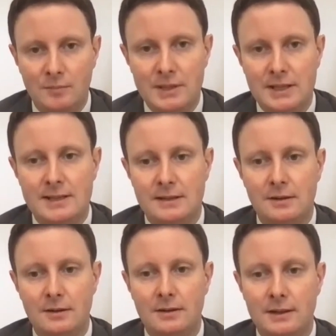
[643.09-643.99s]
will be
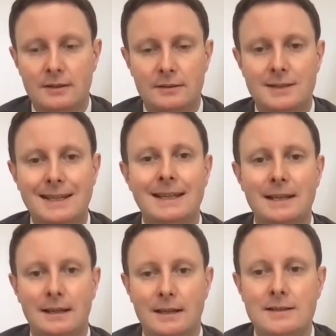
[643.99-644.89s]
this
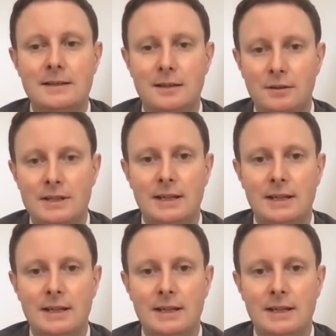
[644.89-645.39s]
necessary